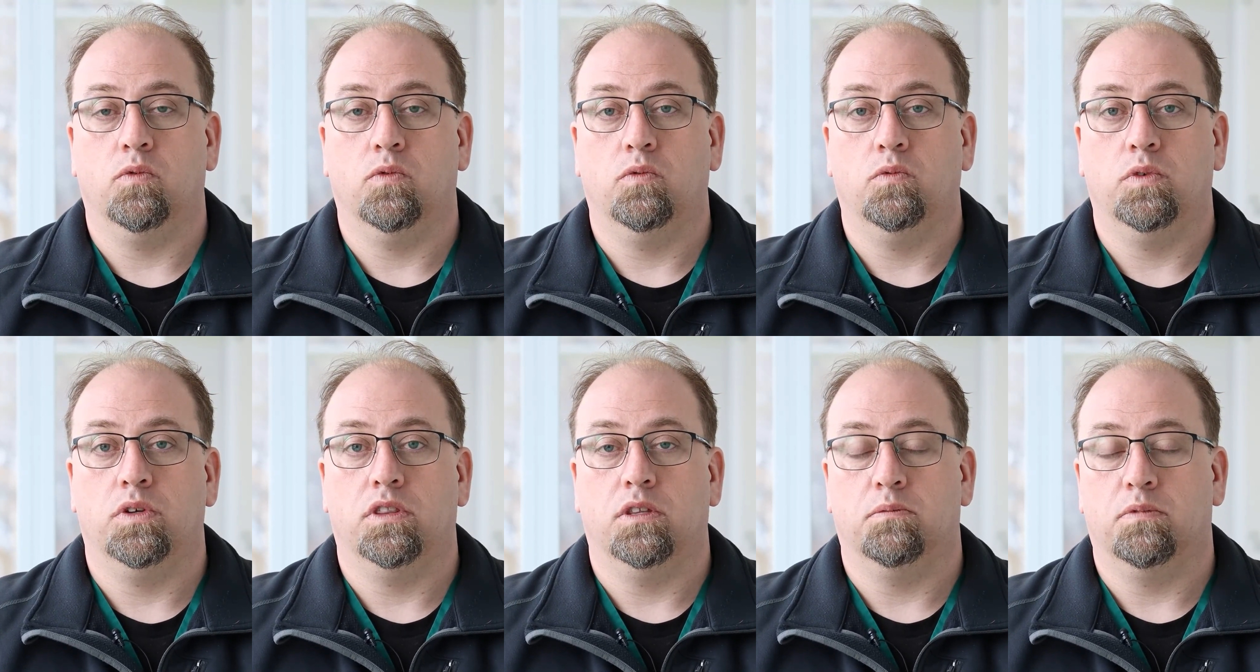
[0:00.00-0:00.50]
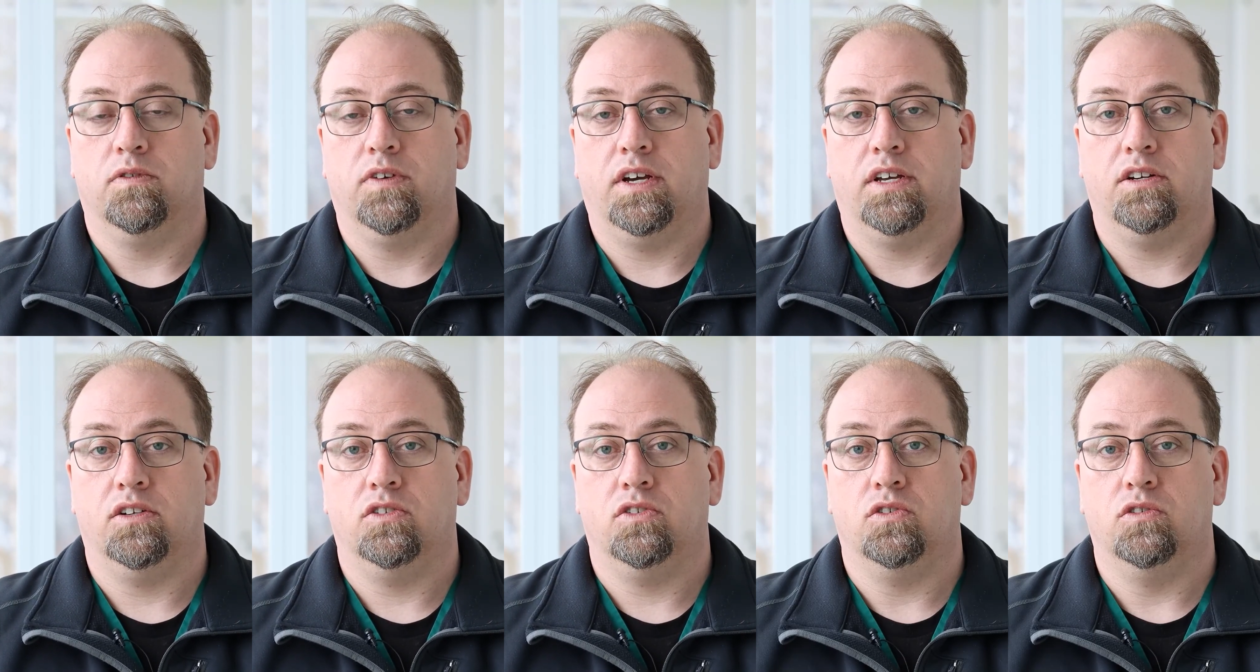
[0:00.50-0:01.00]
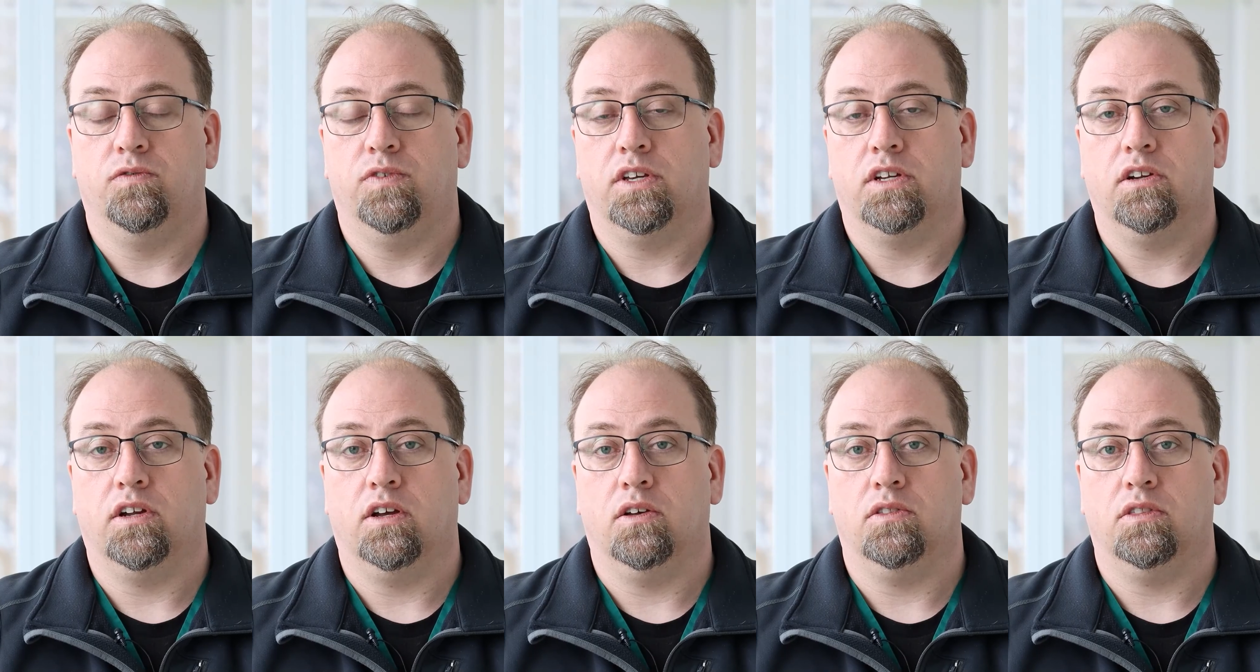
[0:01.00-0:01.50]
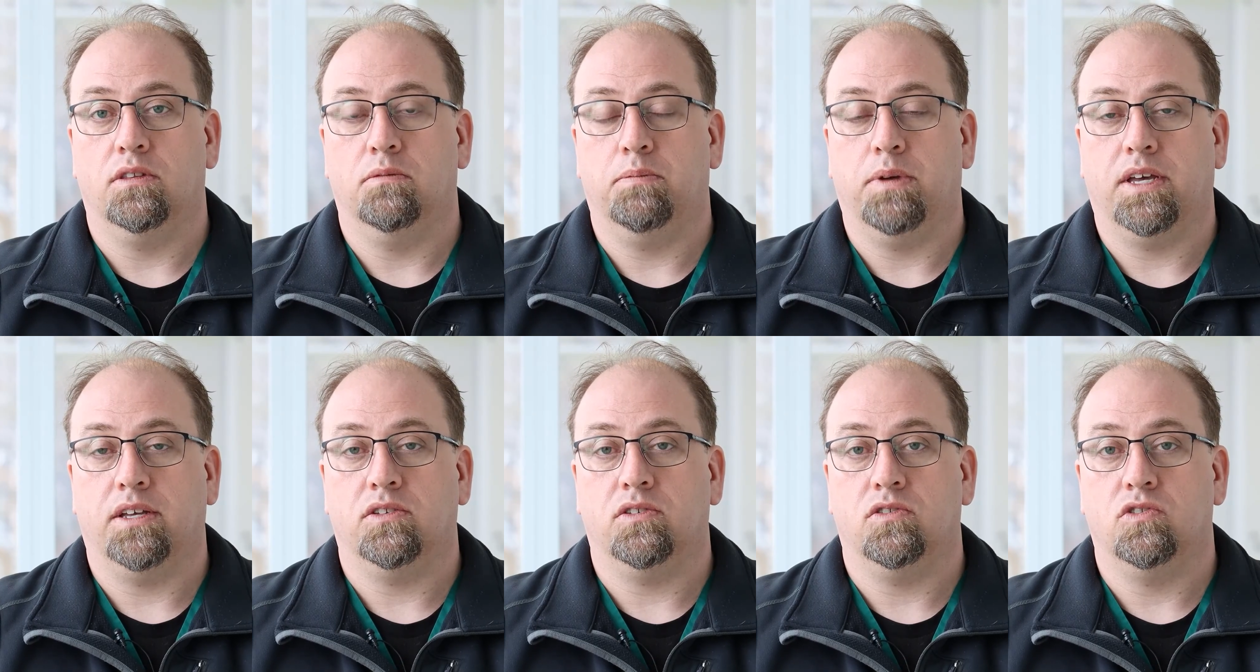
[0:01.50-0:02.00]
with the providers to figure out the
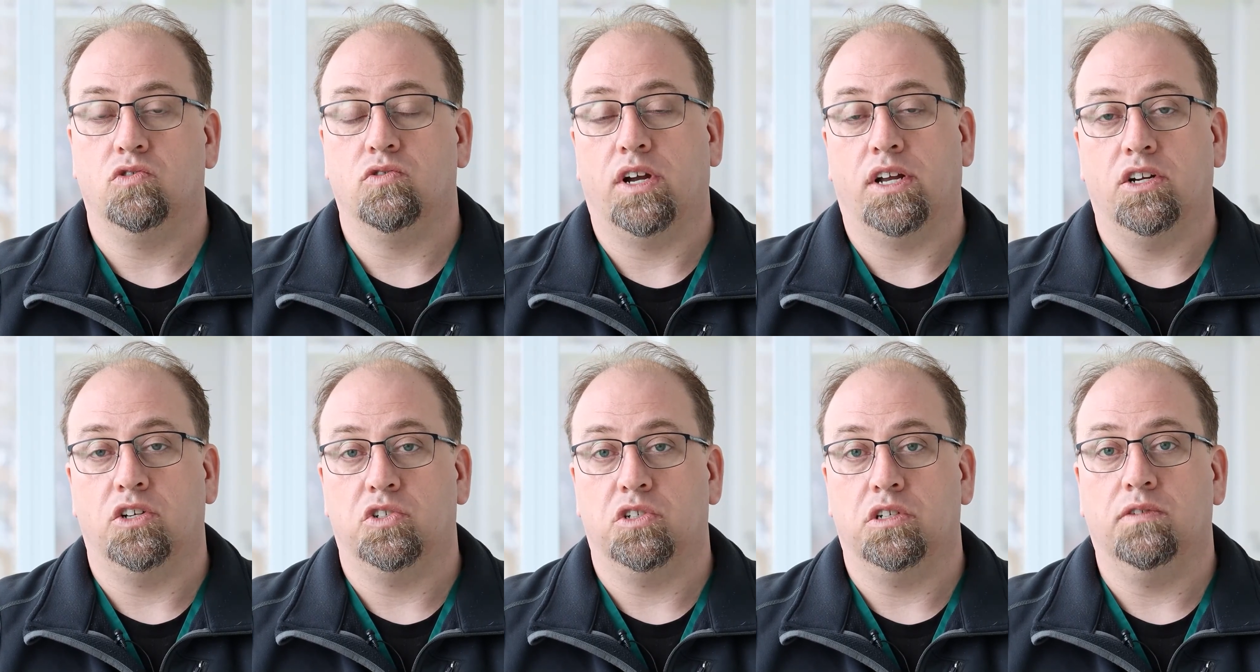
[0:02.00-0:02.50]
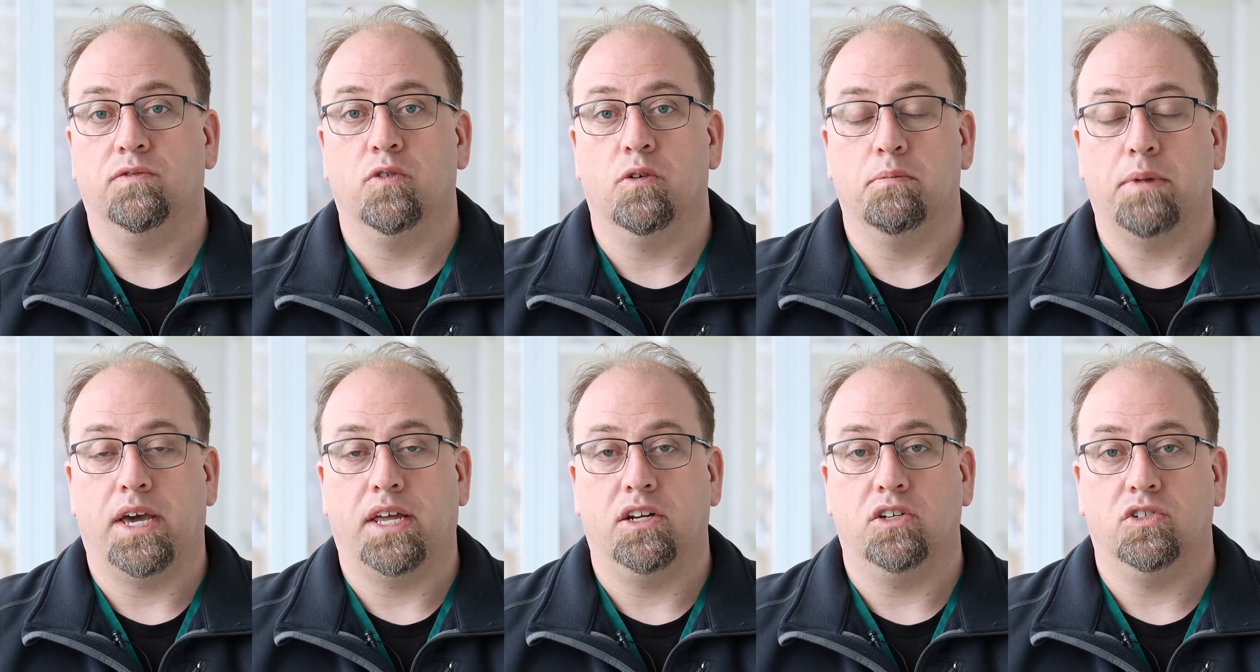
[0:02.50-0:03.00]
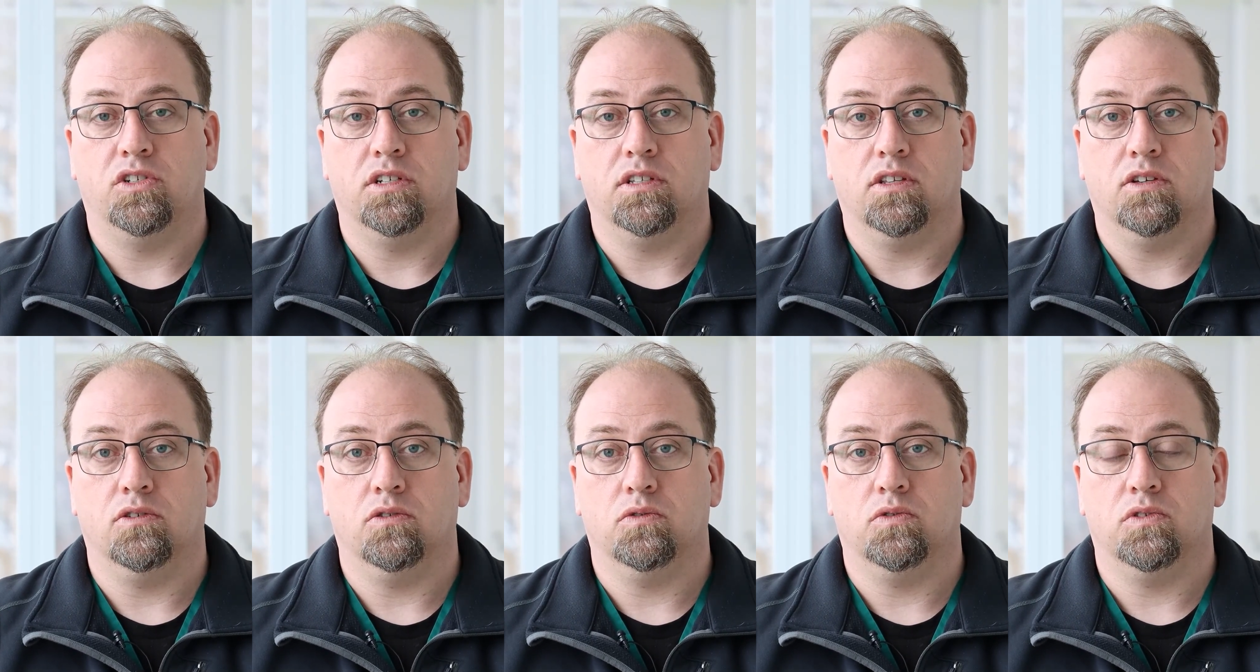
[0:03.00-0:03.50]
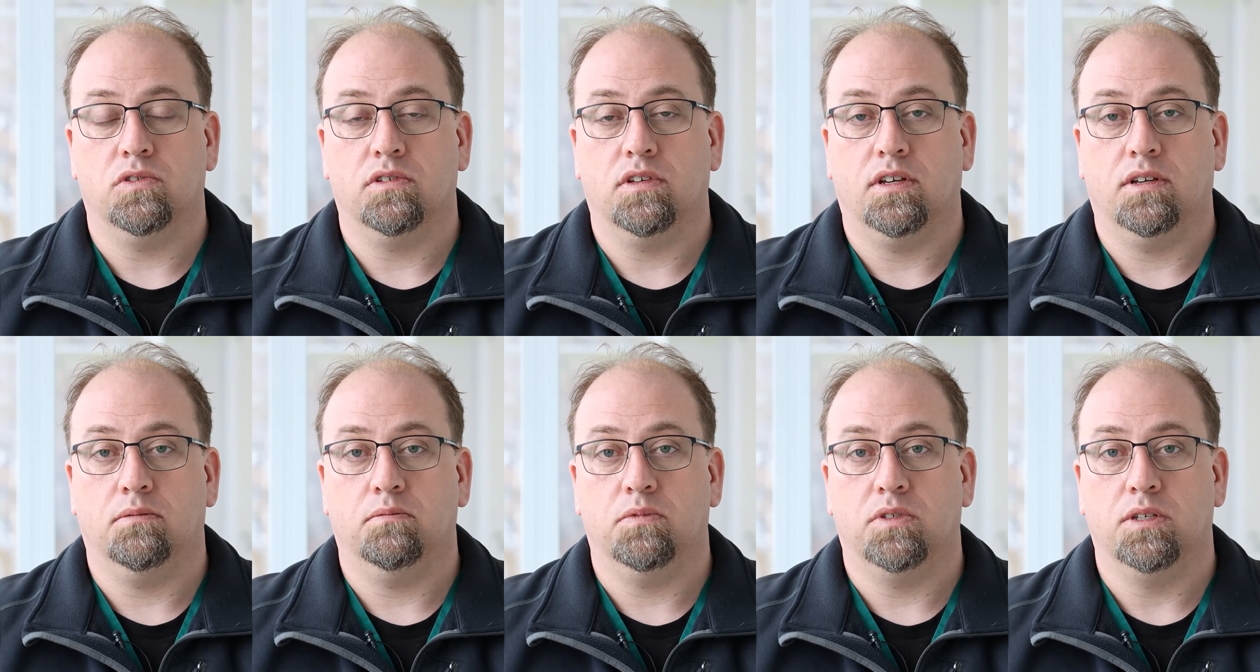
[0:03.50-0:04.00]
best strategy for managing those
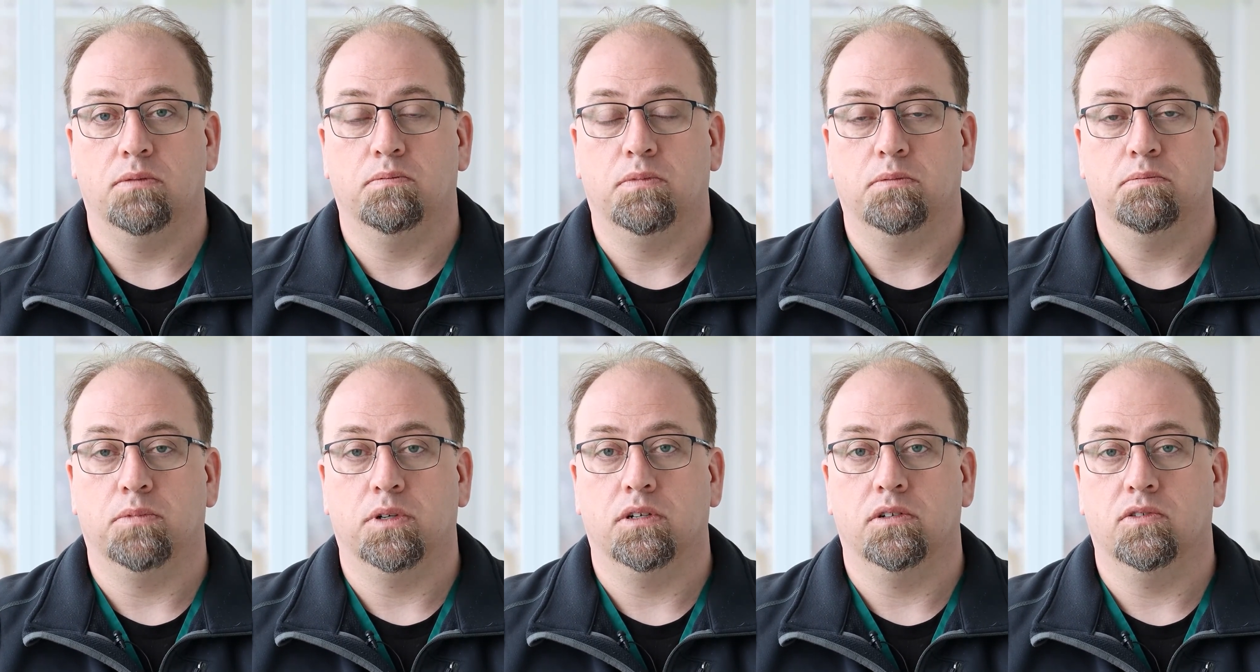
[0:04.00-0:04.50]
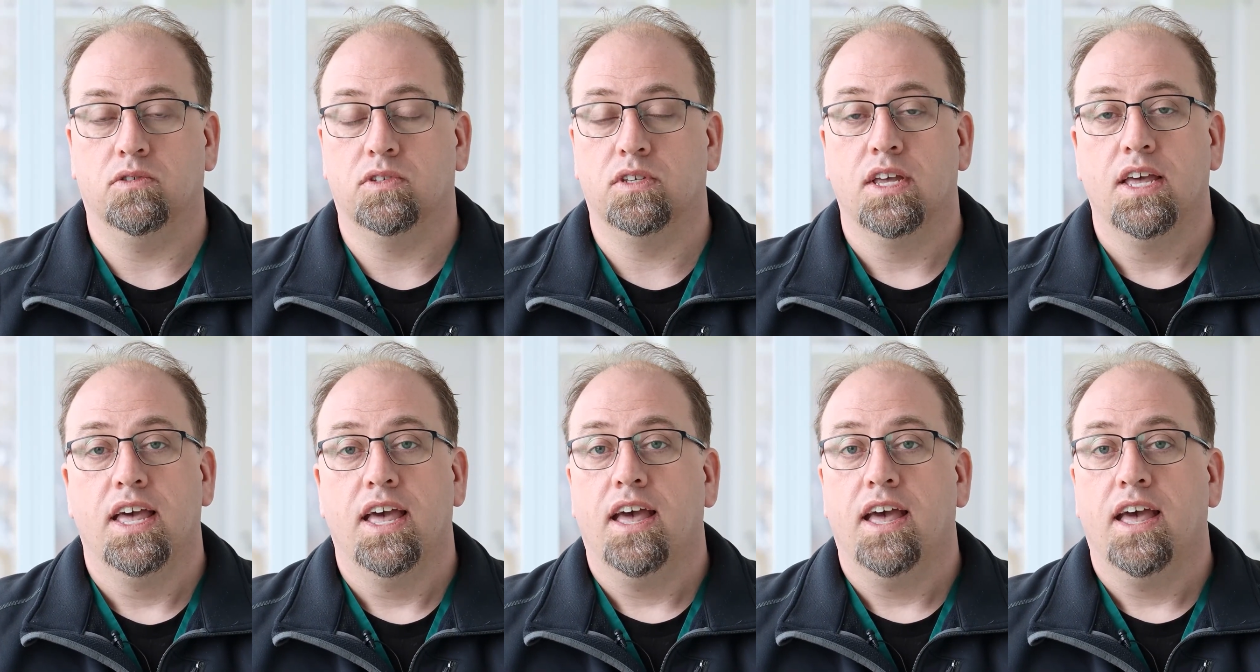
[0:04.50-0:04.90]
symptom burdens.